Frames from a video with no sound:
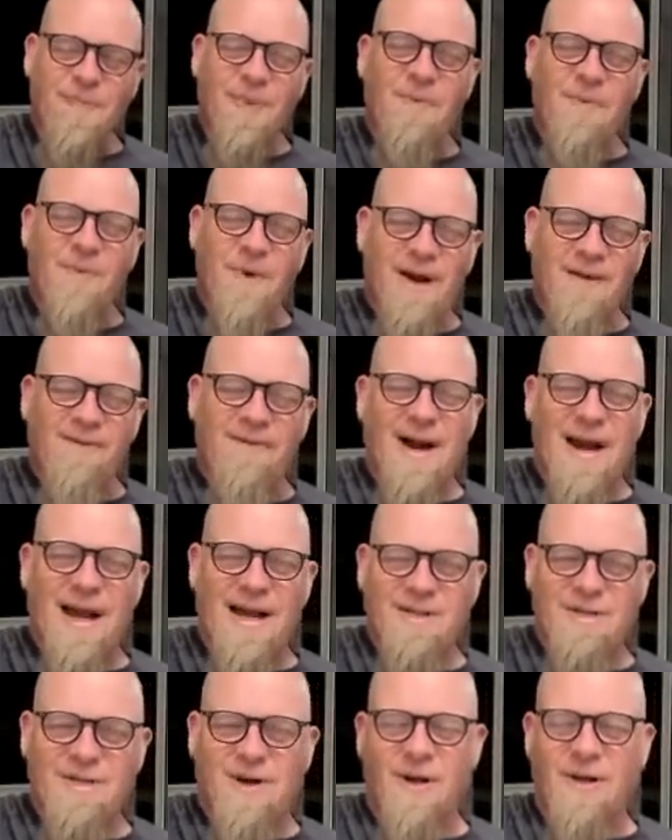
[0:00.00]
whenever I
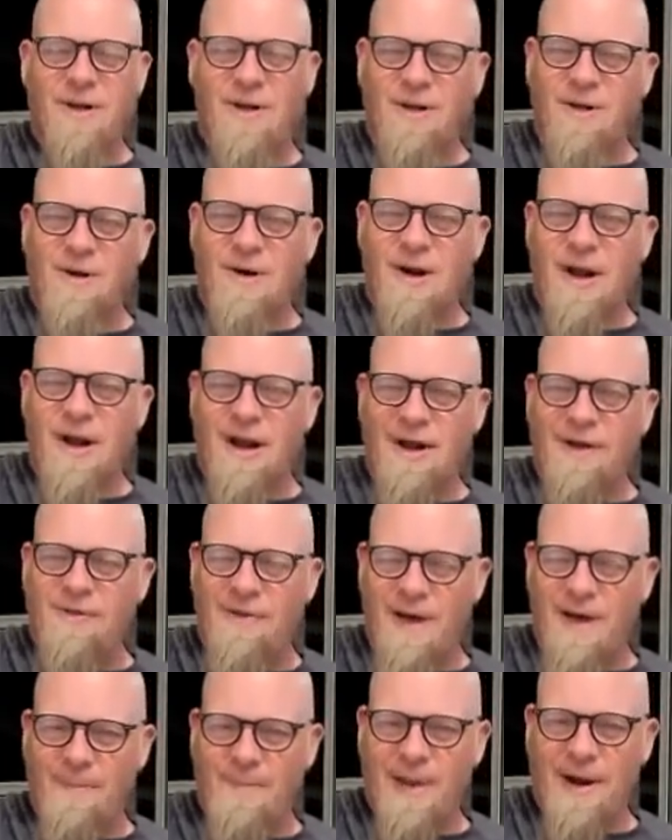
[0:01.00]
started to learn how to
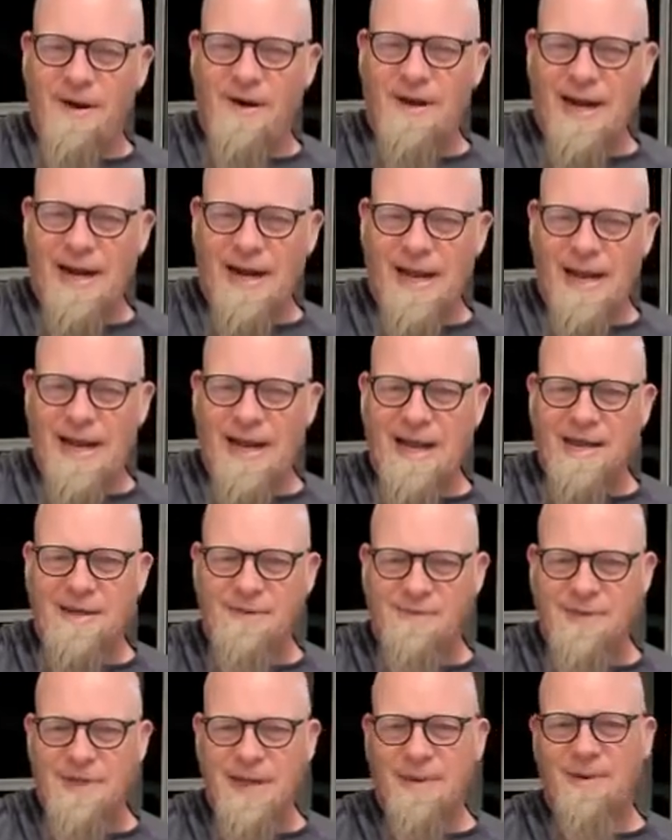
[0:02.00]
develop better technique, I
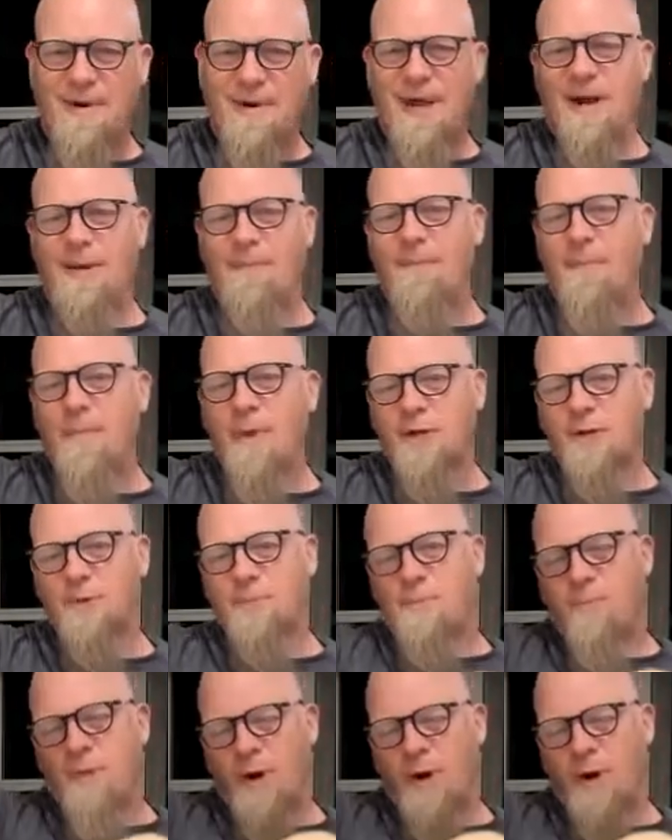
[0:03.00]
was able to get a much